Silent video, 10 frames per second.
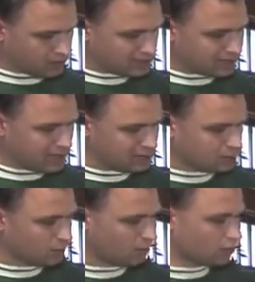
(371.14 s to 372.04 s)
this
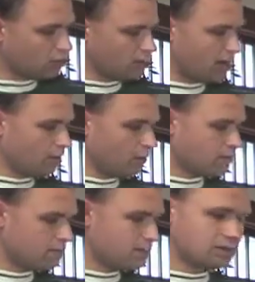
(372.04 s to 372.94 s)
sauce will go down
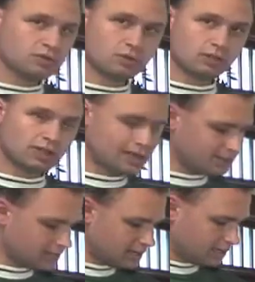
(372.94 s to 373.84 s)
over the beans real
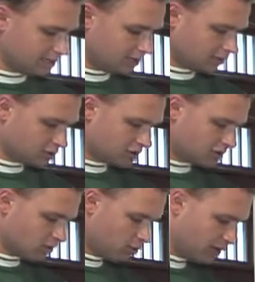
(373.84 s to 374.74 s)
nice and easy. It'll
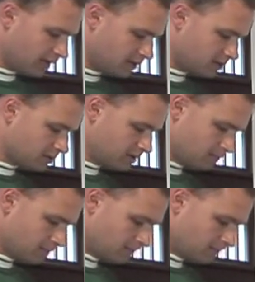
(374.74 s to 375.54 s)
just soak right into it.